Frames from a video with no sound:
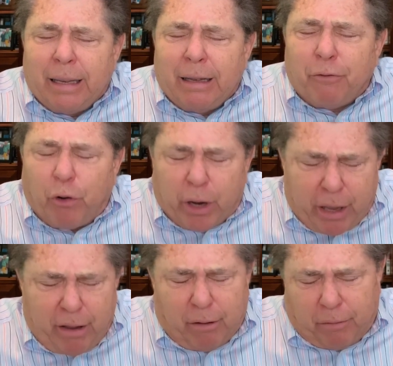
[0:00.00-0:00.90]

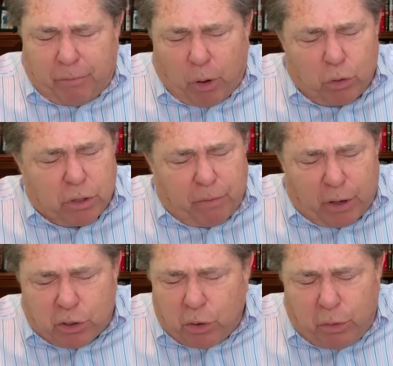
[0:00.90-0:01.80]
forgive those of
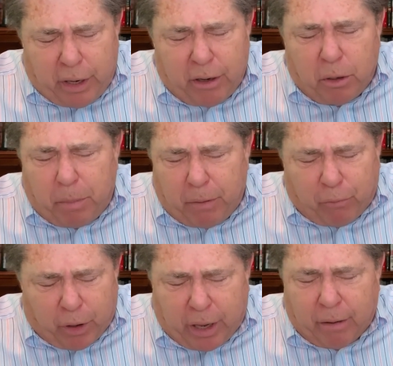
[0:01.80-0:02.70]
us who need to be
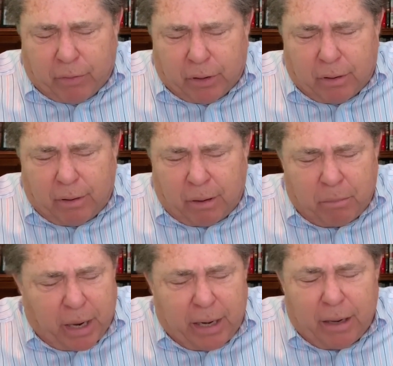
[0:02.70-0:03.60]
forgiven, and
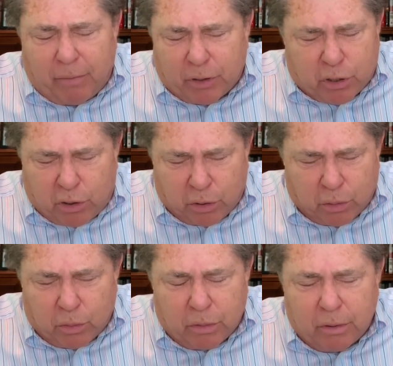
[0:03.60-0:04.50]
many of us
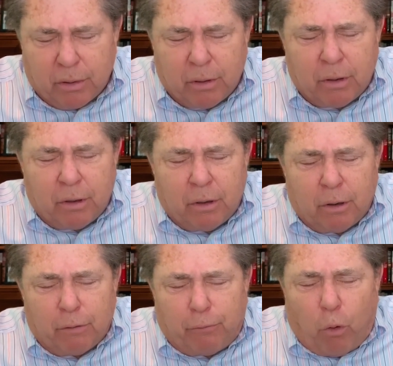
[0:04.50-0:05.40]
do,
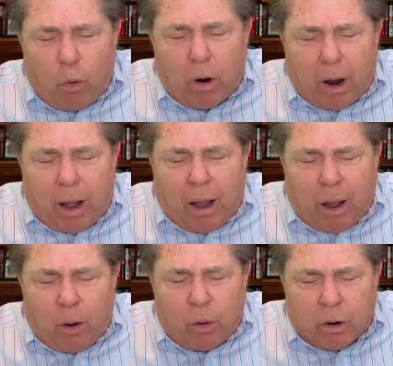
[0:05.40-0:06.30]
for
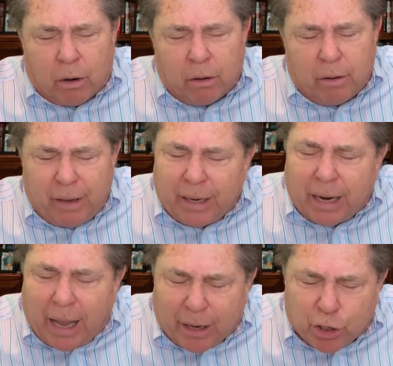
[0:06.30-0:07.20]
our
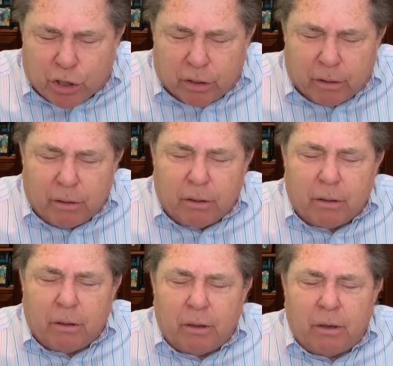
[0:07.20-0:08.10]
inaction
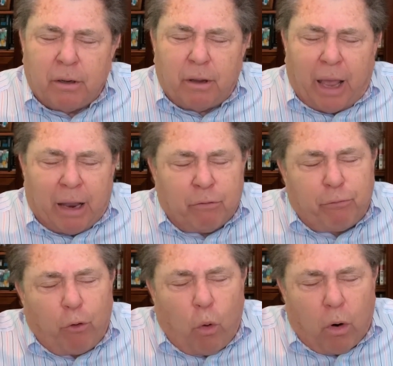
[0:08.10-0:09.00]
and
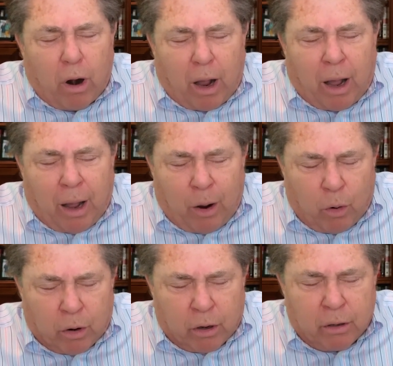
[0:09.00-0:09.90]
for
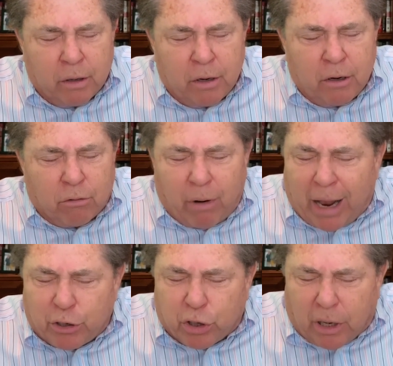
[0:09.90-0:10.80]
our
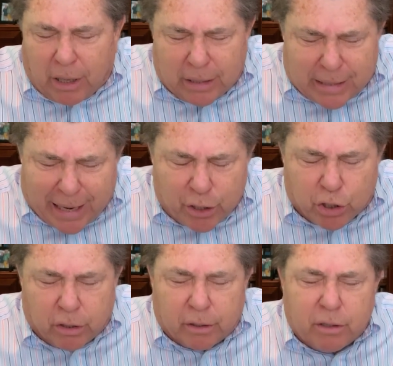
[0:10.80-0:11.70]

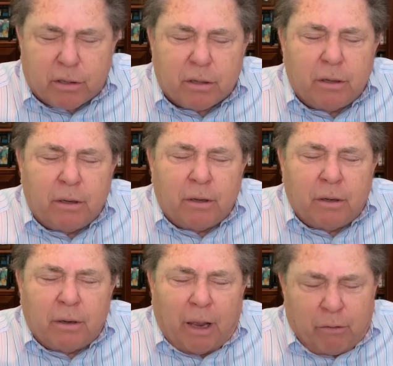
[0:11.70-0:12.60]
rationalizations
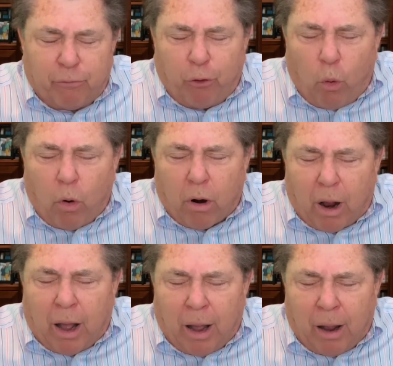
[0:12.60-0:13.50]
and for
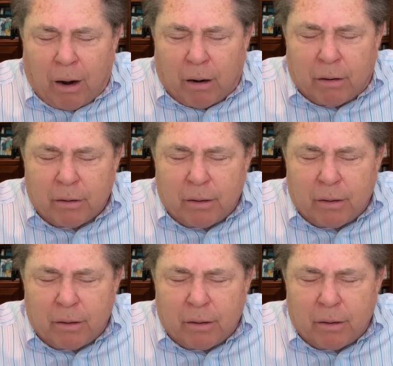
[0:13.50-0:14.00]
our